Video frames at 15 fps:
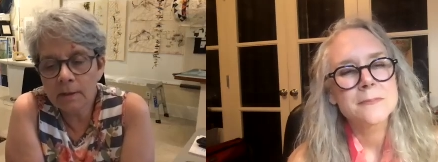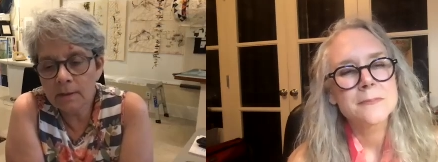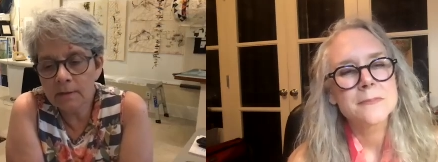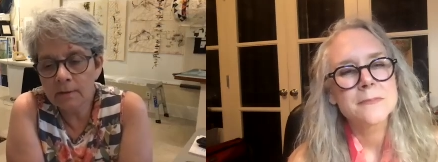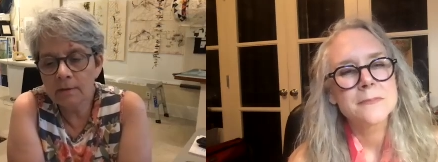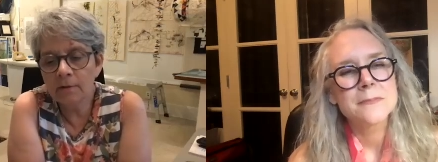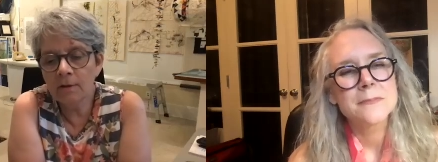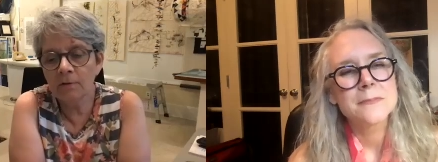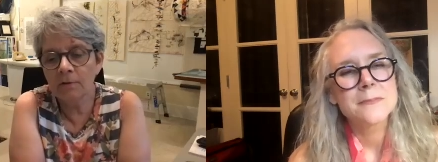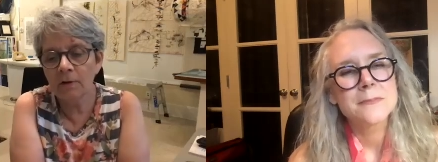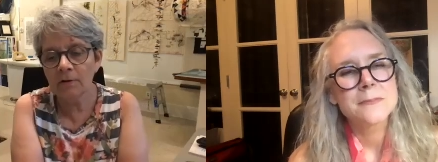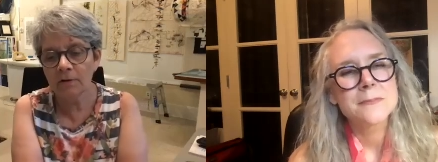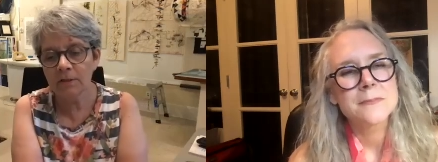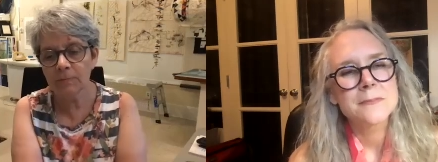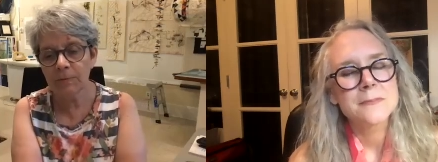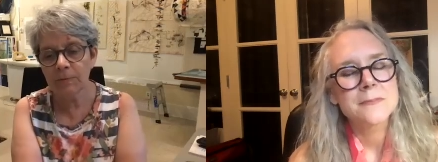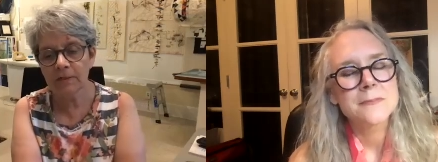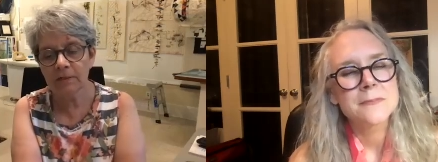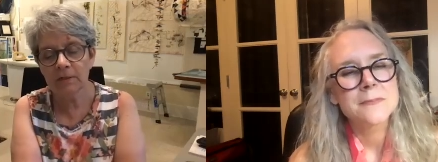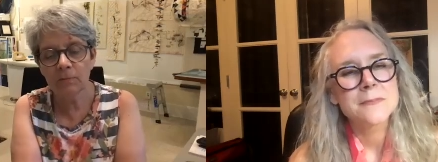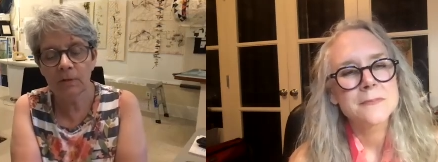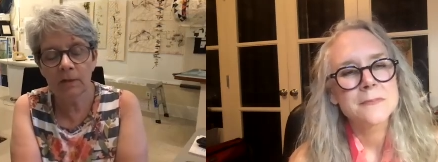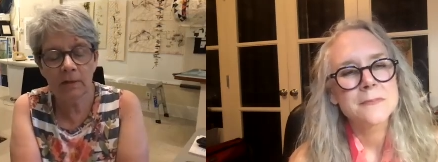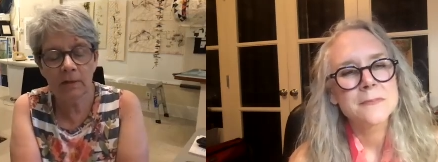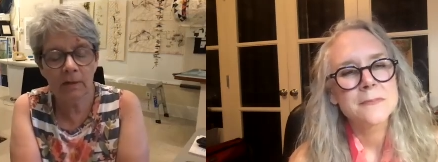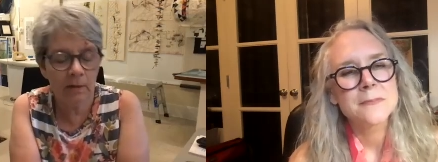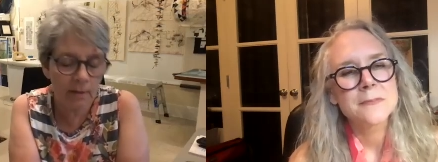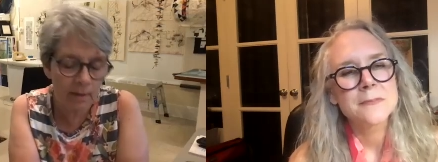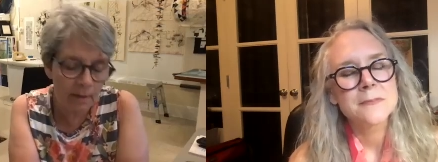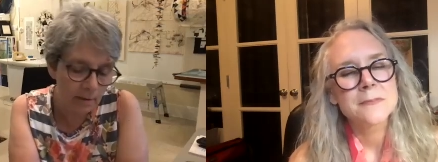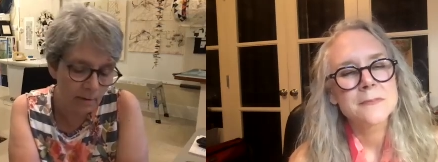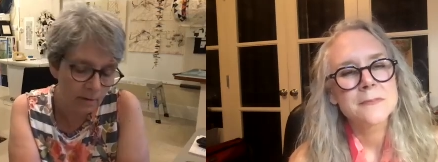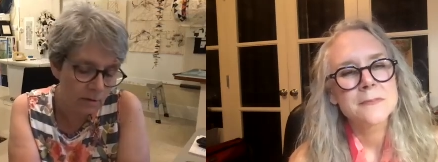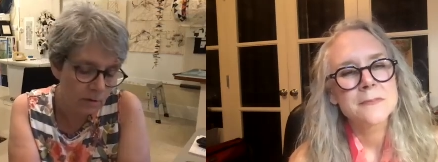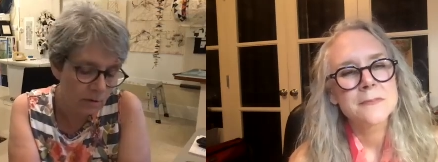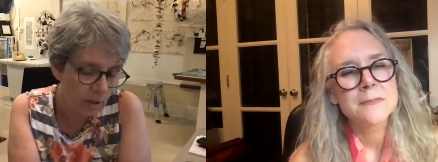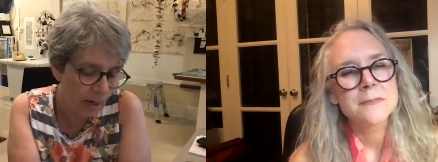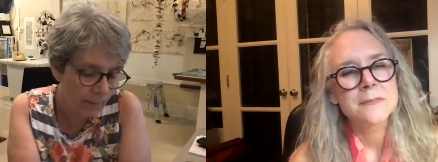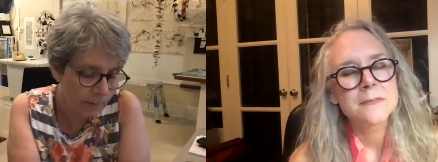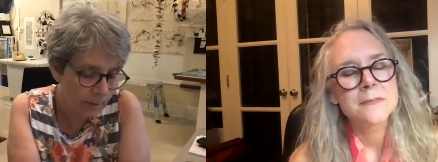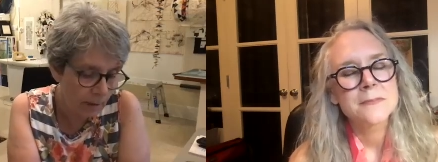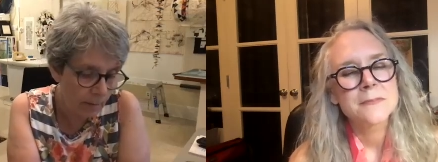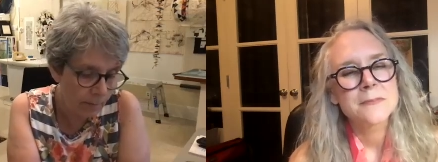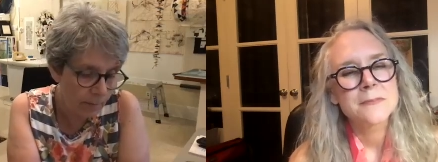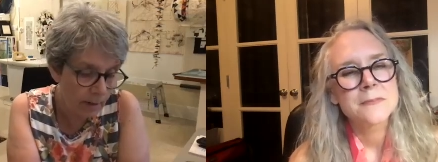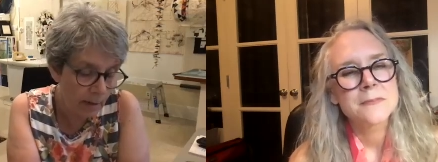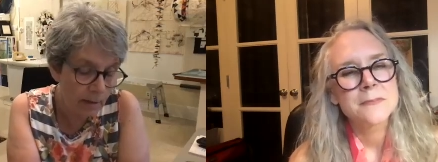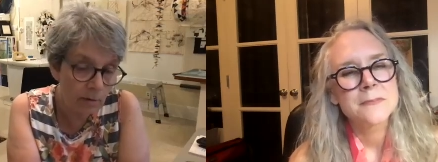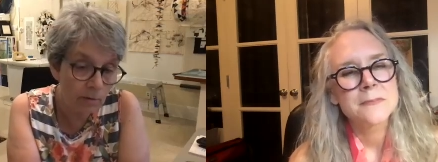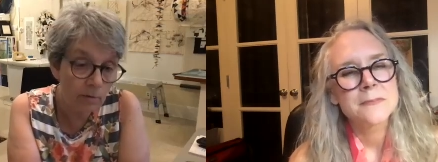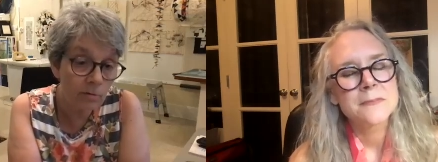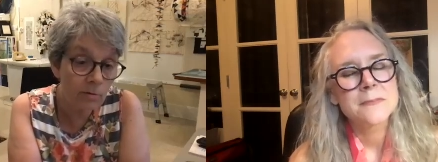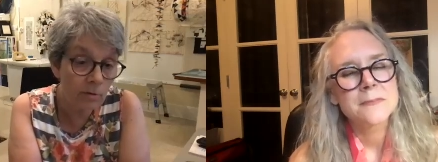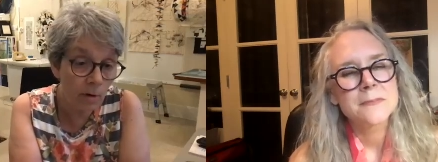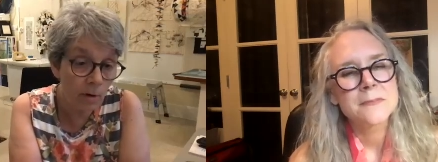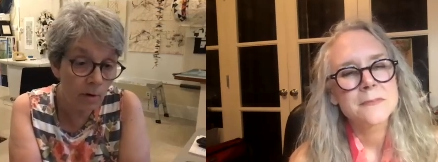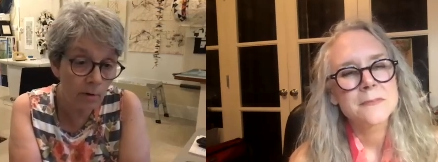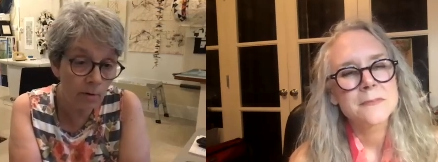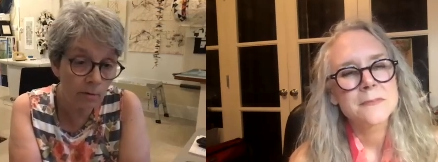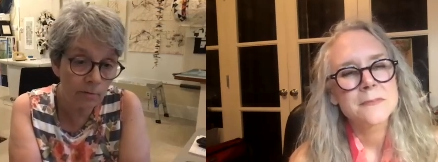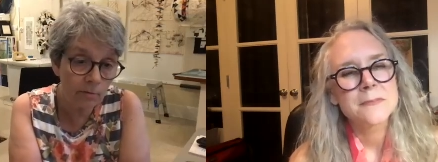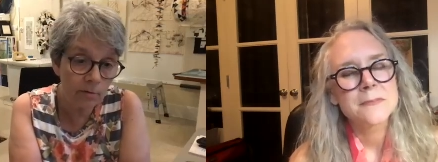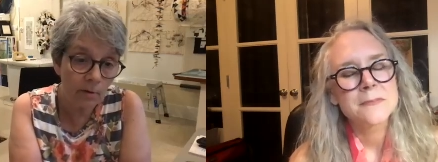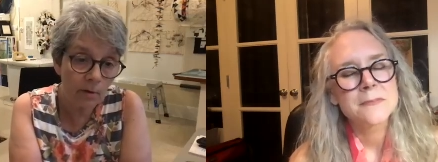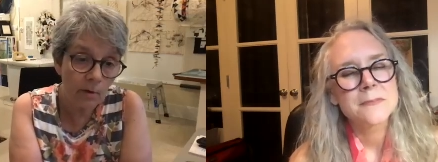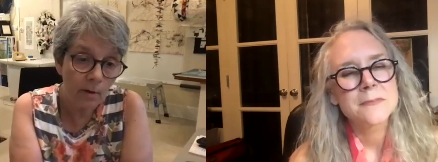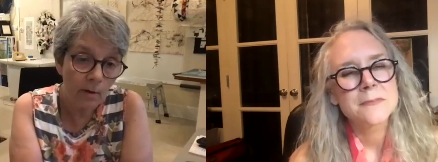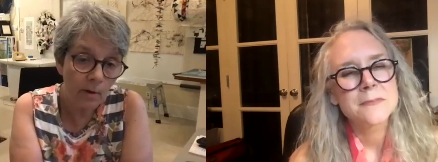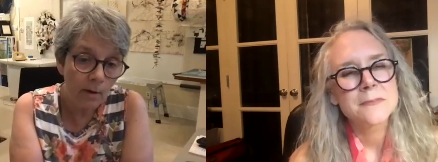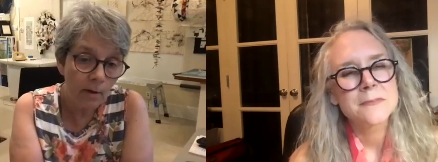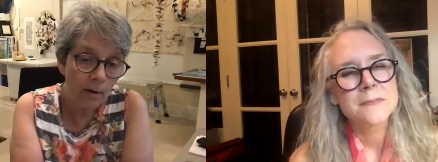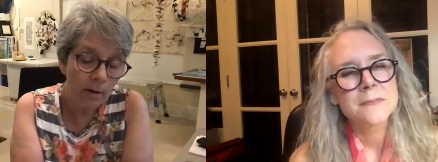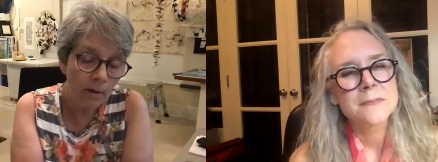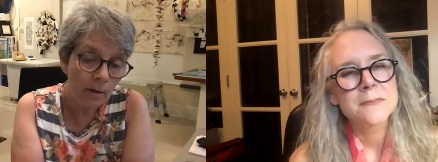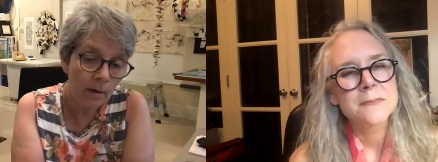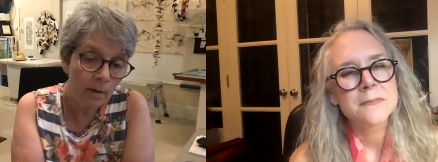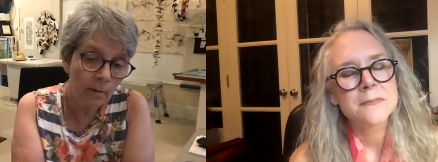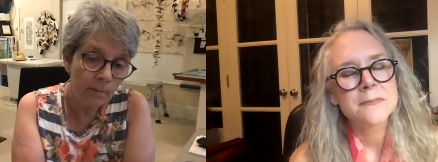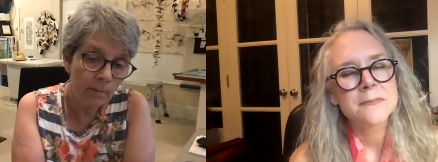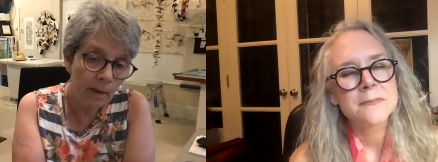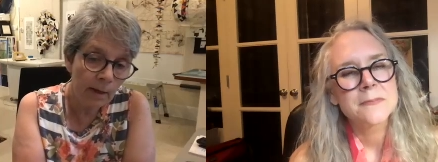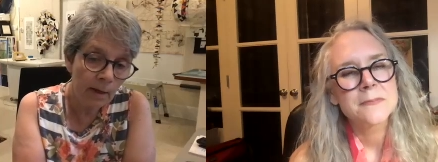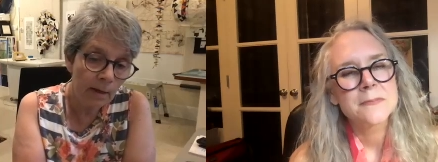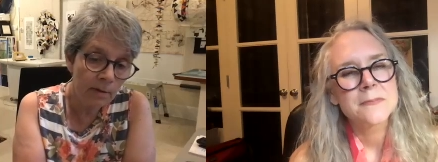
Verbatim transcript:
Speaker 1: no longer speak to me, get chopped up, and I use those so